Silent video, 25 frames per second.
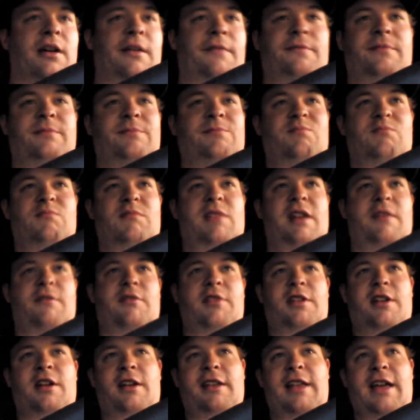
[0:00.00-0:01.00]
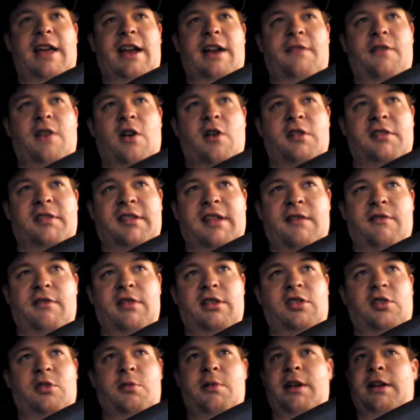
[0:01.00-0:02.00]
I've never done that. I've always
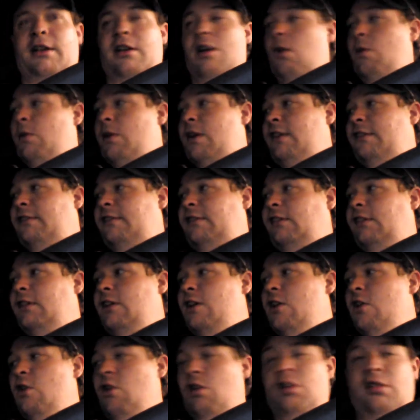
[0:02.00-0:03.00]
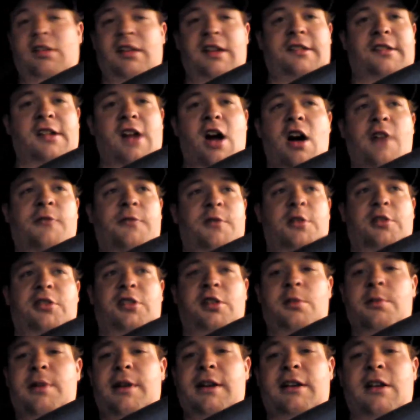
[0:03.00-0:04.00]
given 2-week notice, or at least offered
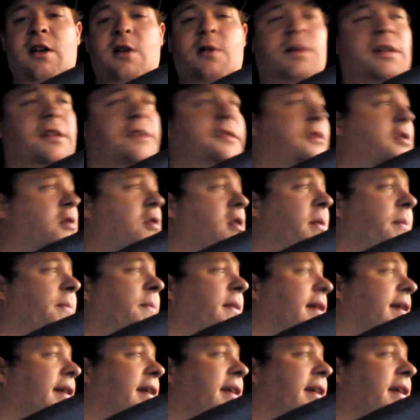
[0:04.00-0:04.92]
2-week notice to them.